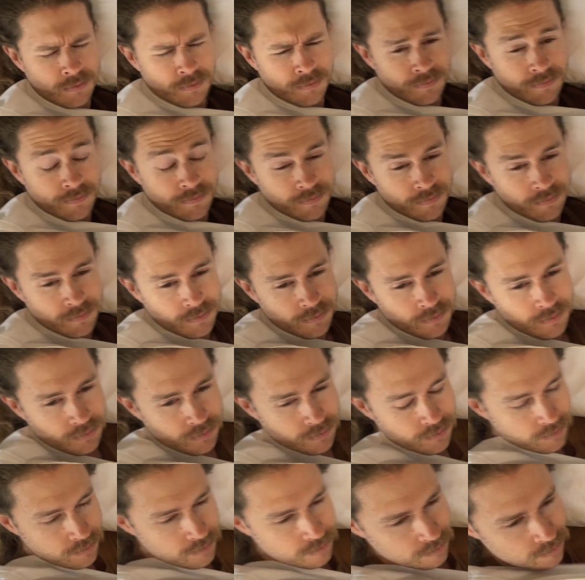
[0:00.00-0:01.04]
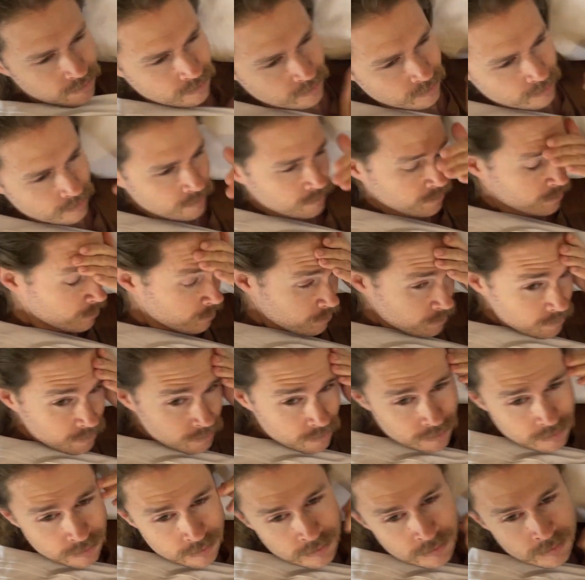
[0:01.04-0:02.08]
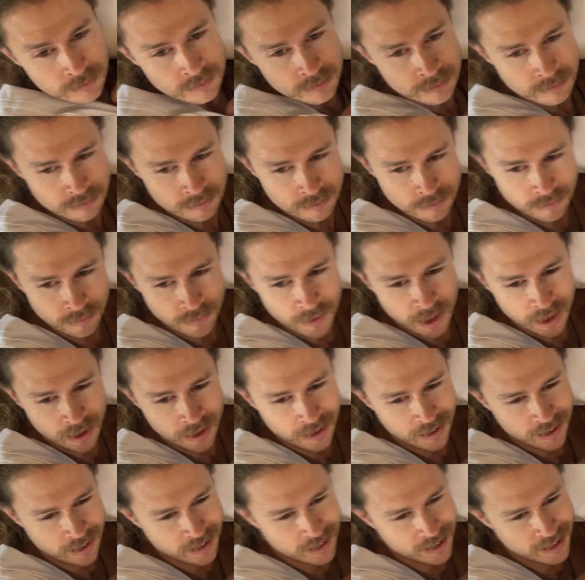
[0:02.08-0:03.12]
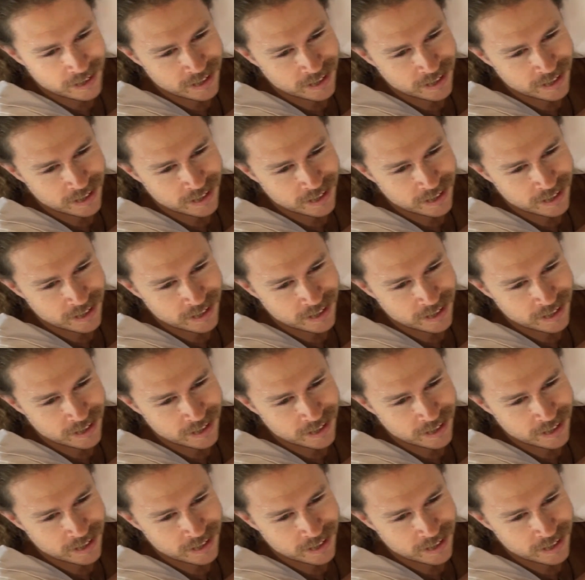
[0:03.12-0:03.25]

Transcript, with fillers: You know that feeling when you wake up feeling so much better than when you went to